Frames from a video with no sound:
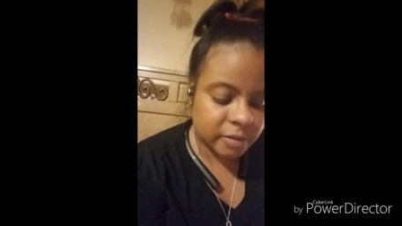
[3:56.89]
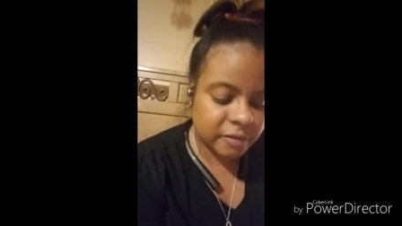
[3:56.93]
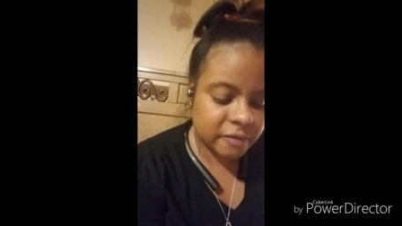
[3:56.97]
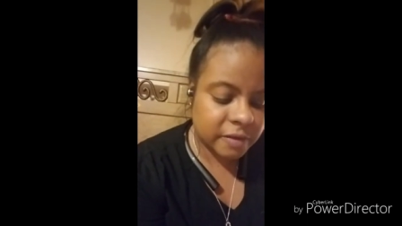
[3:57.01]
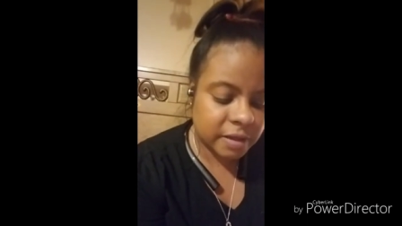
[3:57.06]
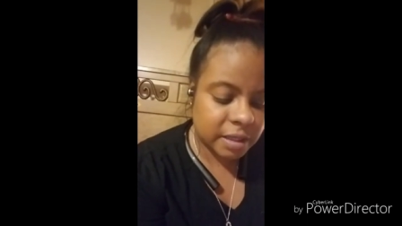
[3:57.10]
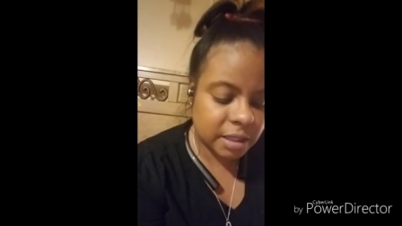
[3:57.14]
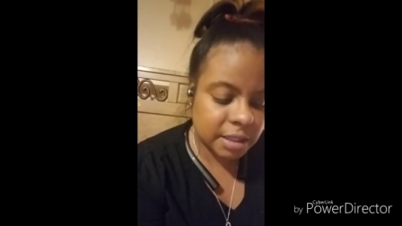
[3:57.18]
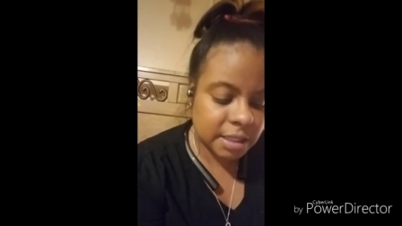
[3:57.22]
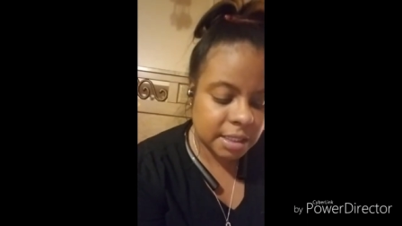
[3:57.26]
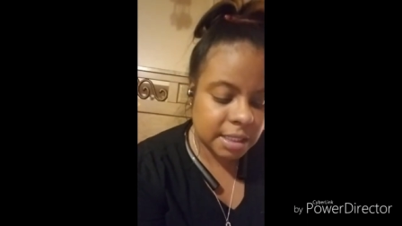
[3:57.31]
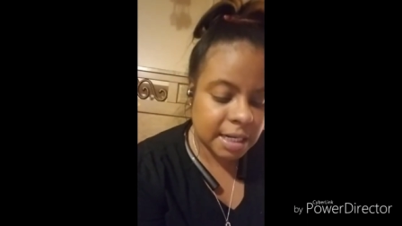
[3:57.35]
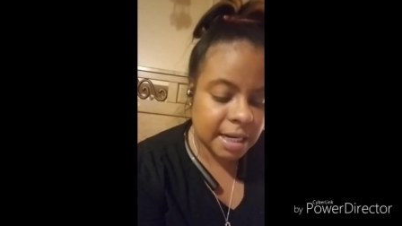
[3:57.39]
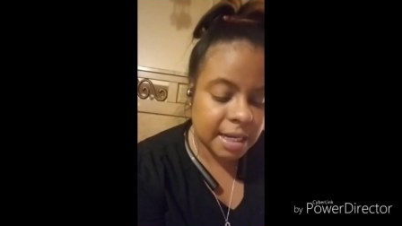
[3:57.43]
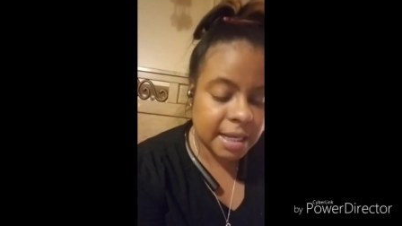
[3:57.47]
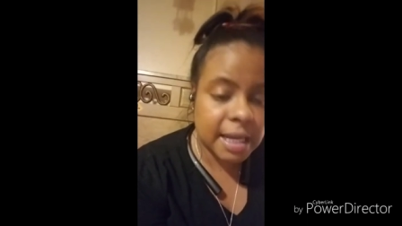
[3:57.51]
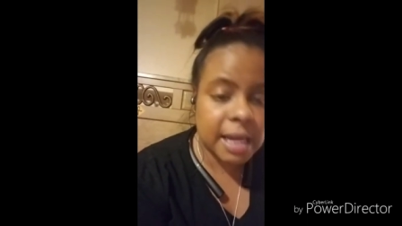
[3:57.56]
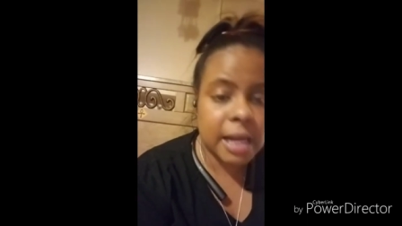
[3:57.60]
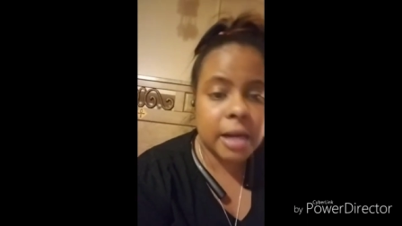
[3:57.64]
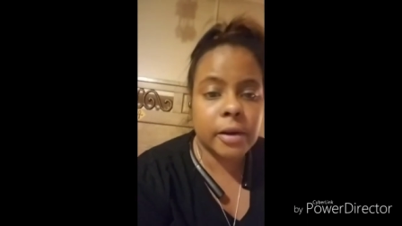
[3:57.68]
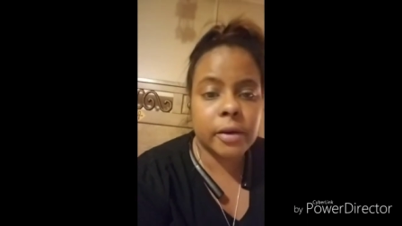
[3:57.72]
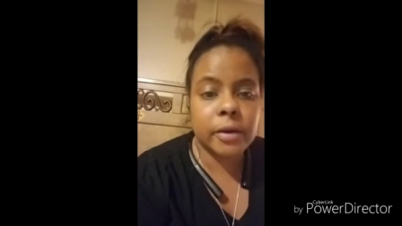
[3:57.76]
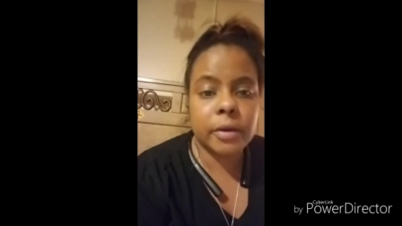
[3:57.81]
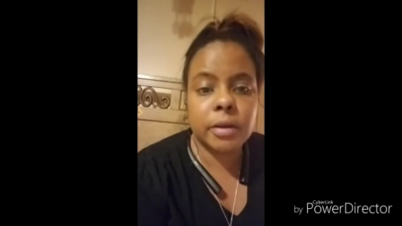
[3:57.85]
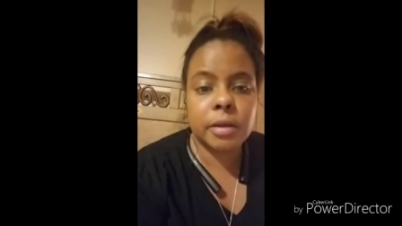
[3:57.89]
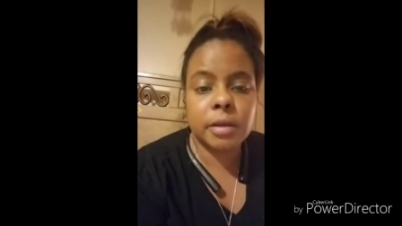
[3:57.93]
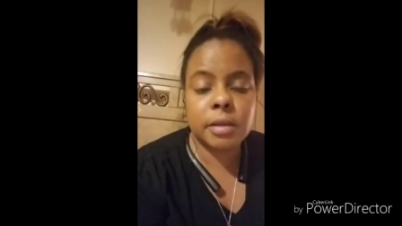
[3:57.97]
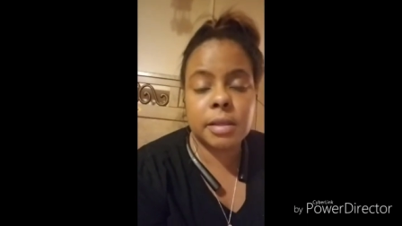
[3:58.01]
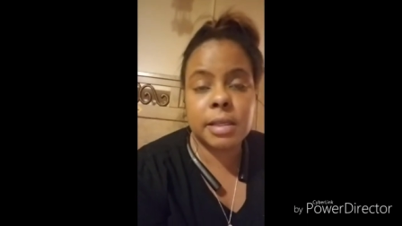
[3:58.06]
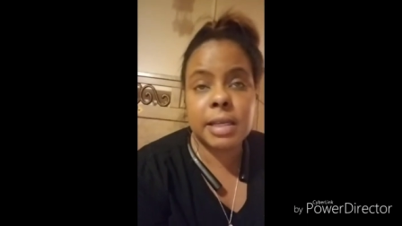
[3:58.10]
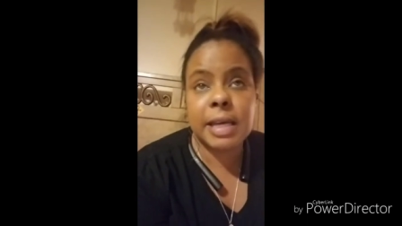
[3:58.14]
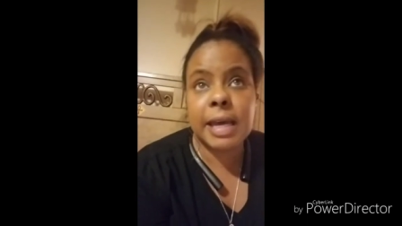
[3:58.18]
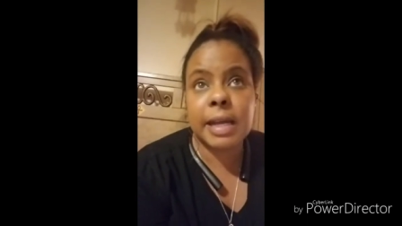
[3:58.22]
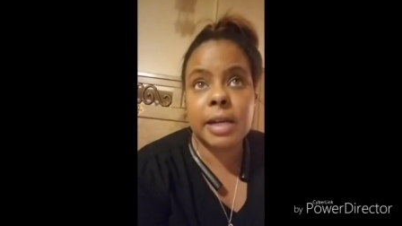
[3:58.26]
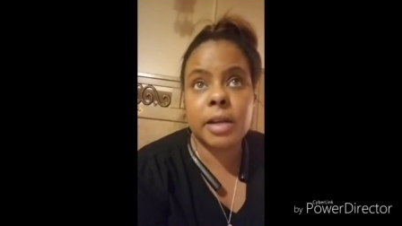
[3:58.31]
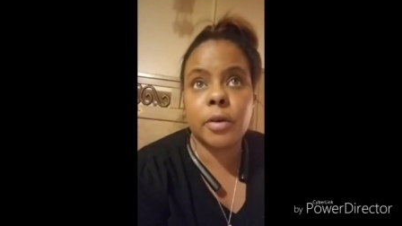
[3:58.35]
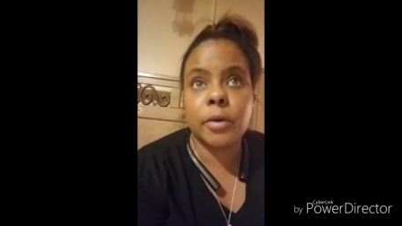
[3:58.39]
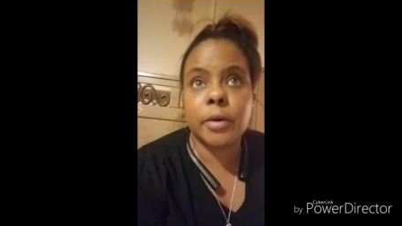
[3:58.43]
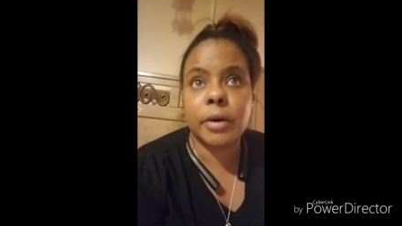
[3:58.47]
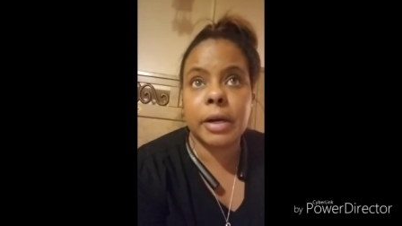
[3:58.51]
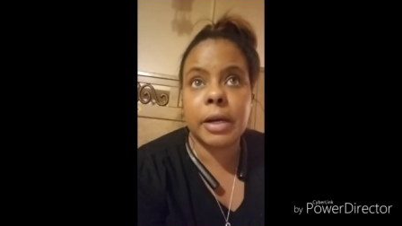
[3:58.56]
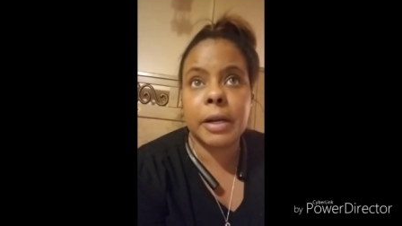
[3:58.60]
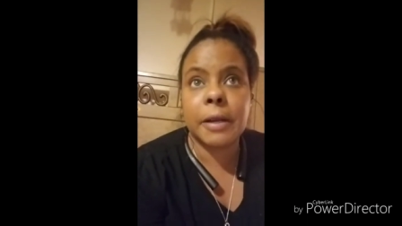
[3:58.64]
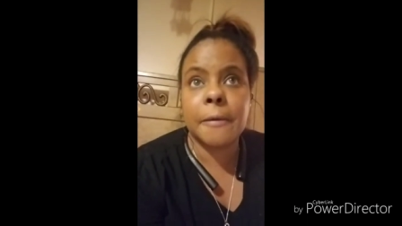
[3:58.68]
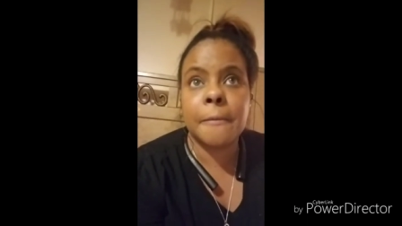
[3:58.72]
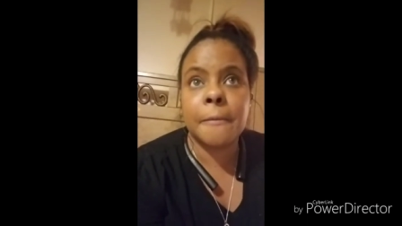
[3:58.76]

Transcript: fit into that category